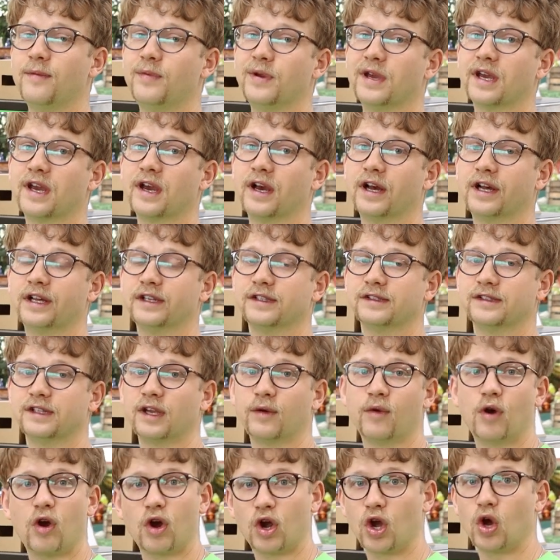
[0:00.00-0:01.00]
because they
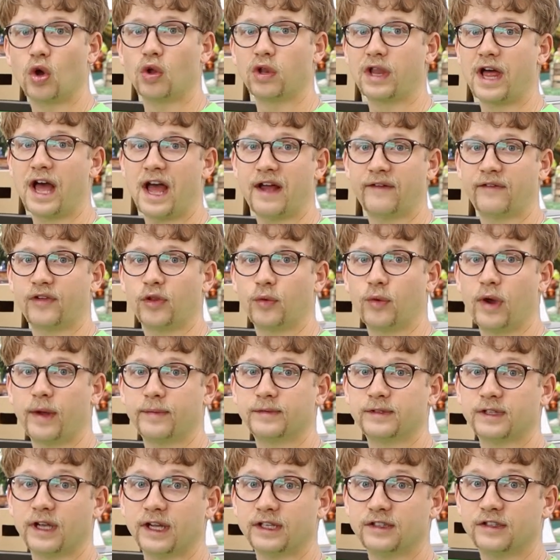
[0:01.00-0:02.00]
won't go live on the
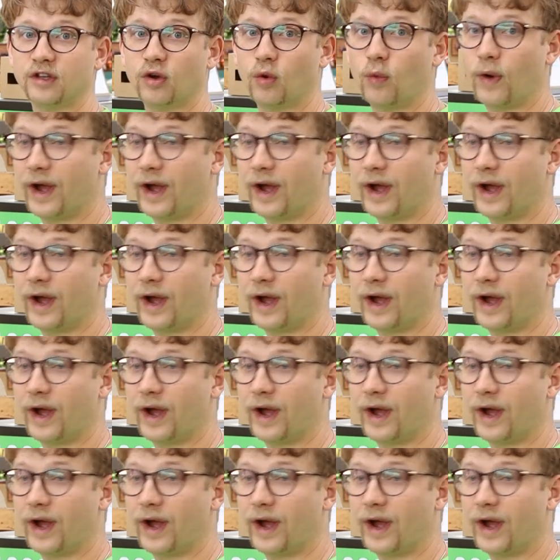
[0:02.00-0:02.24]
website till